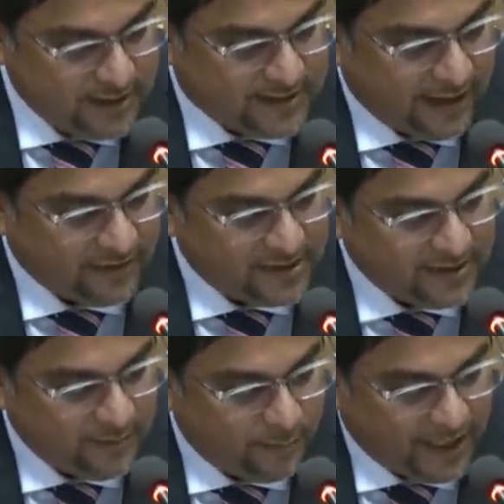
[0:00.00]

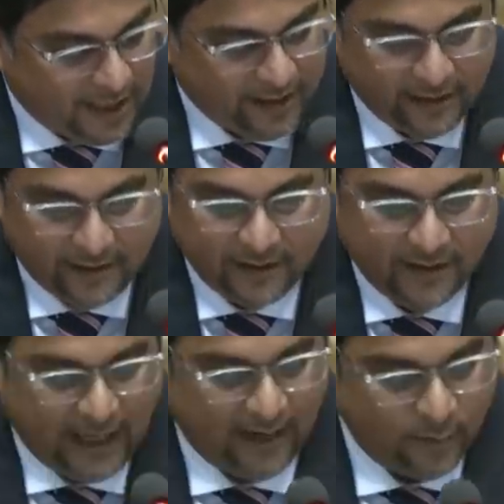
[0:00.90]
17
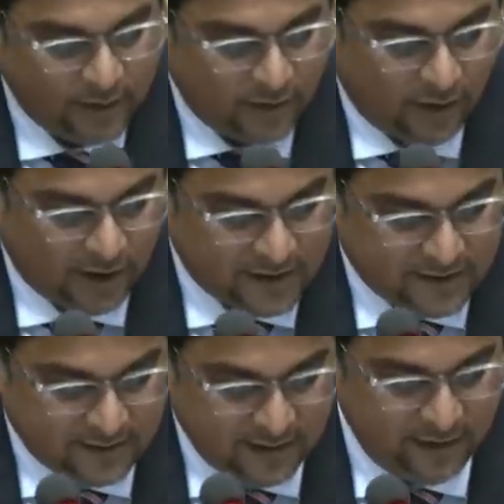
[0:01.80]
billion that will
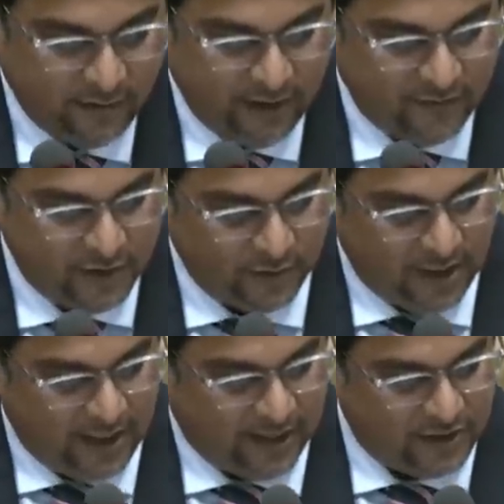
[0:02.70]
cost in revenue
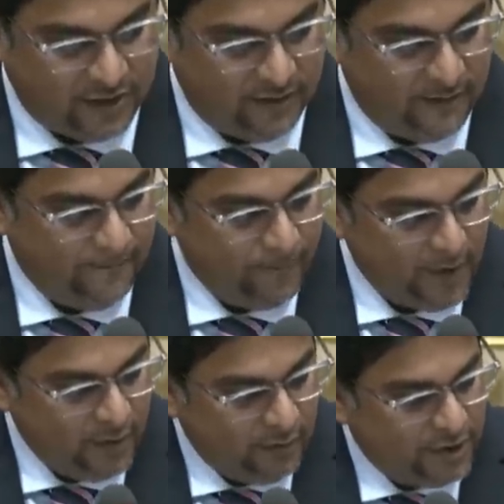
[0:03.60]
collection.
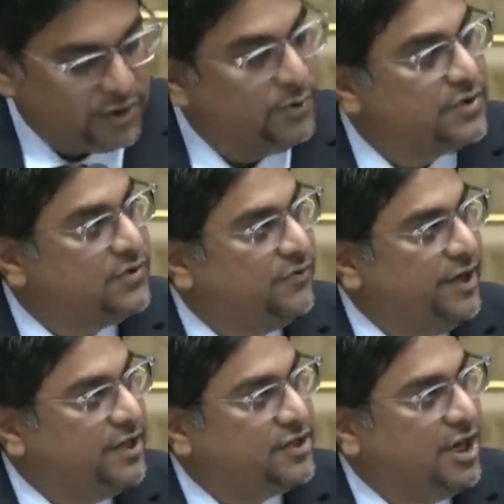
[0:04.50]
Reduced
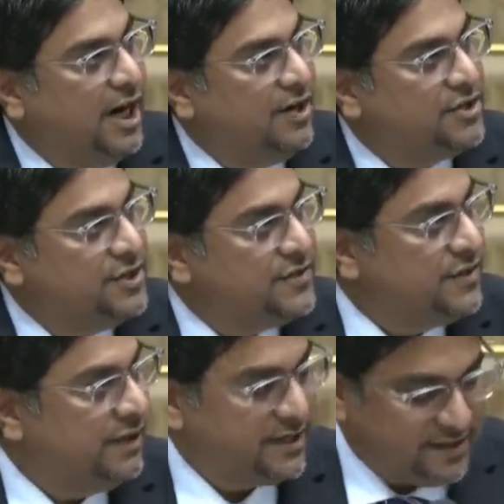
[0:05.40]
freight
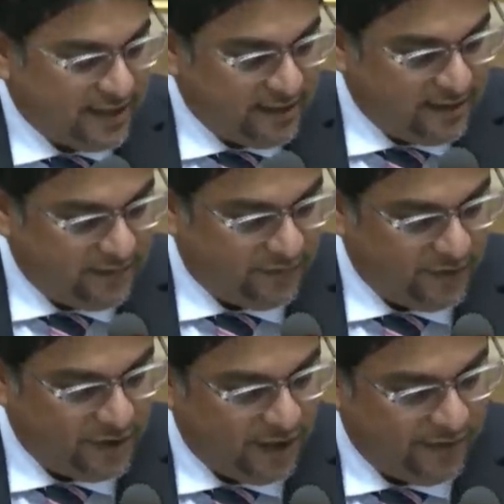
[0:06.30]
charges are extended
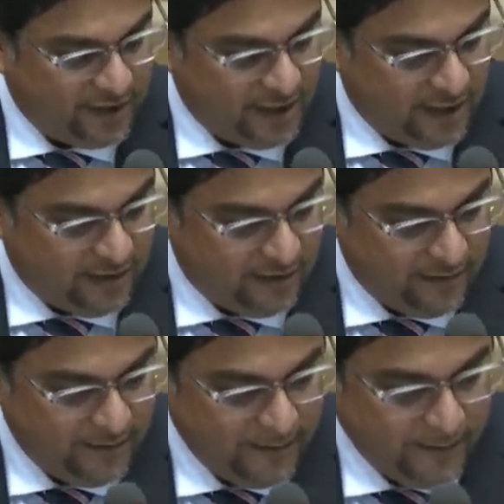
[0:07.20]
for another year.